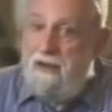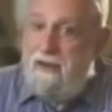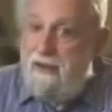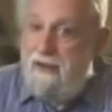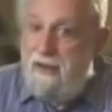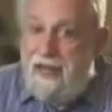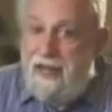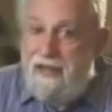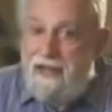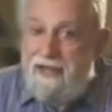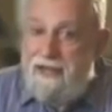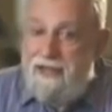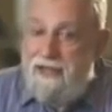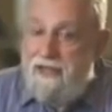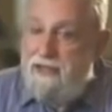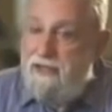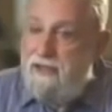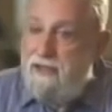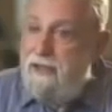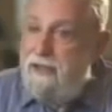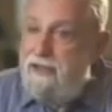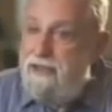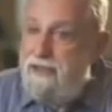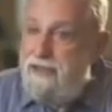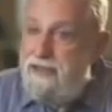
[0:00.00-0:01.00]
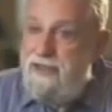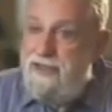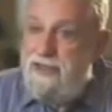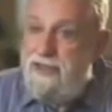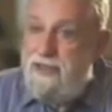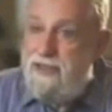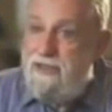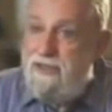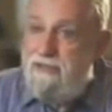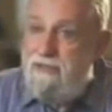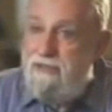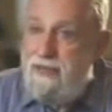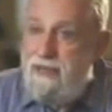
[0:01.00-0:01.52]
logical,
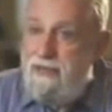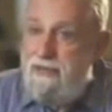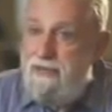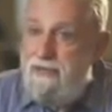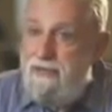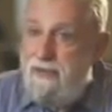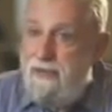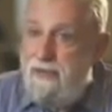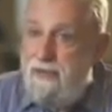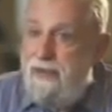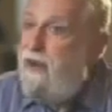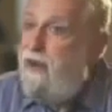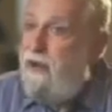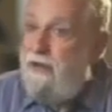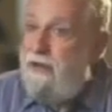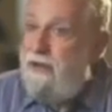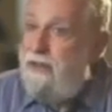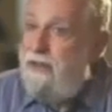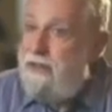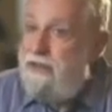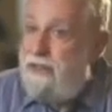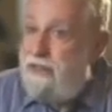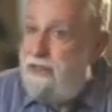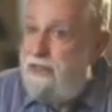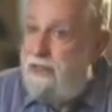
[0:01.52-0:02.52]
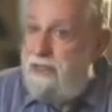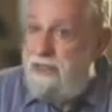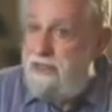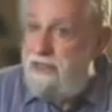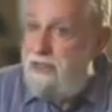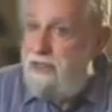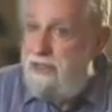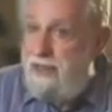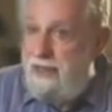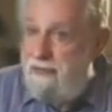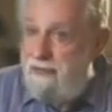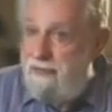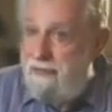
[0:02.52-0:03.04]
decent people. They hold us in
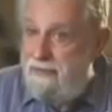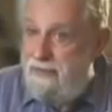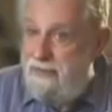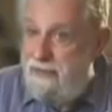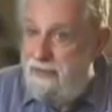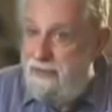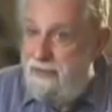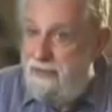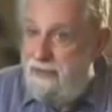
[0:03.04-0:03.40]
contempt.